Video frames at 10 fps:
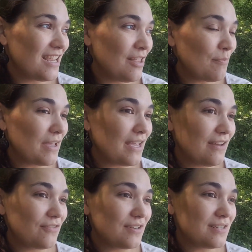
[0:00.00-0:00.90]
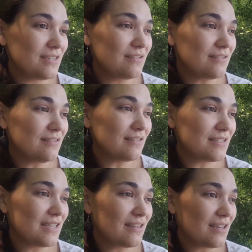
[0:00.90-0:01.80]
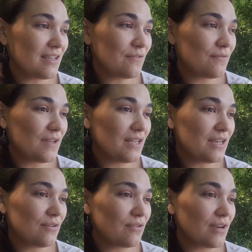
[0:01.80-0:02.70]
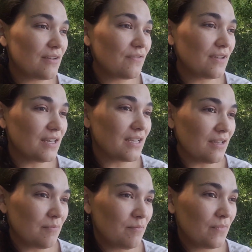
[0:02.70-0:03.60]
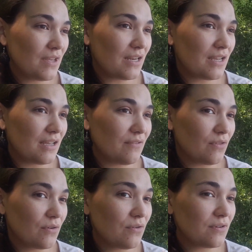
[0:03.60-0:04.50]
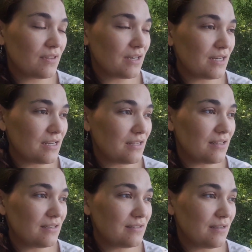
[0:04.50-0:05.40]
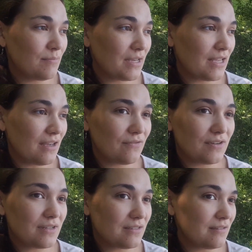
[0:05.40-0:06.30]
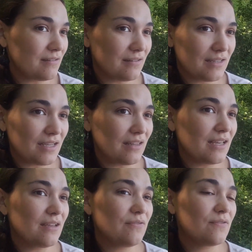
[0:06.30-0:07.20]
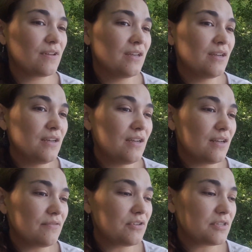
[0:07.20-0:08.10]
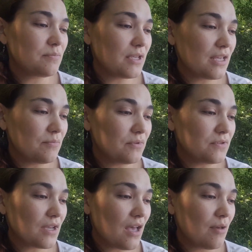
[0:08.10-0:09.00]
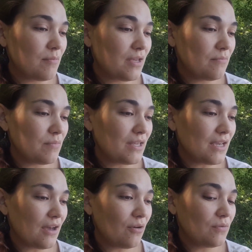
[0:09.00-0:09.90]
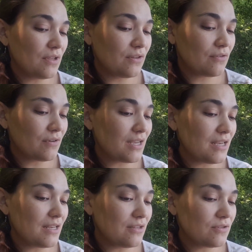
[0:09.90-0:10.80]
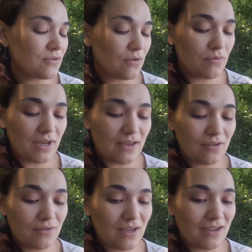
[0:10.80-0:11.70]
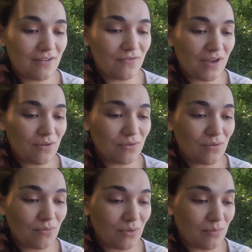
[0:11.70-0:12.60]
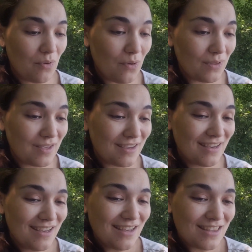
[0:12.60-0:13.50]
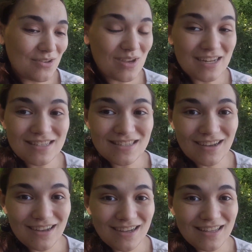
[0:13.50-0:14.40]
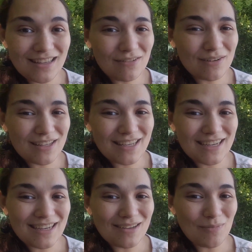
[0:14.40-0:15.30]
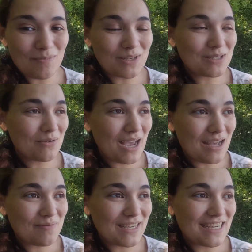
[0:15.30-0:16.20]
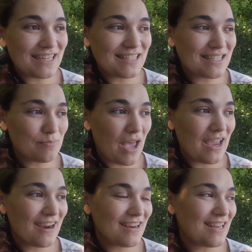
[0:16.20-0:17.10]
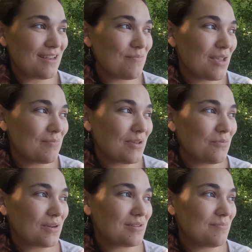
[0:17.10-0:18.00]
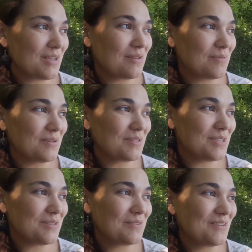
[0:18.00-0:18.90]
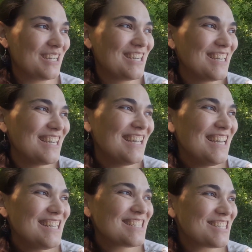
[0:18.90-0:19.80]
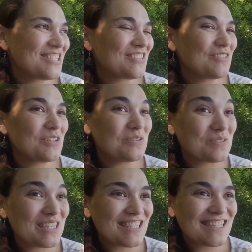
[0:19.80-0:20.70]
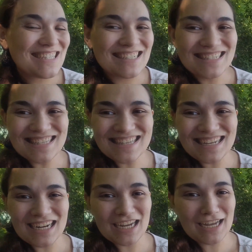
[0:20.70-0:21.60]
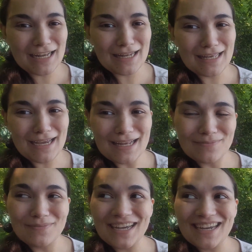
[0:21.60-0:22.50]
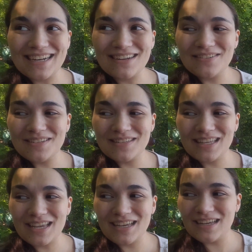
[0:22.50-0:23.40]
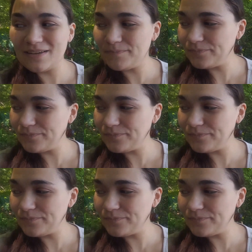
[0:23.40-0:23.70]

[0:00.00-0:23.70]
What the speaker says: in my every single day life, and how grateful I am that I have learned that I need this in my every single day life, of just being able to come and be out in the green and slow down. I found a roly-poly that you guys saw that really made me so happy and inspired, and it made me want to be able to do a new series that I kind of had in mind, like a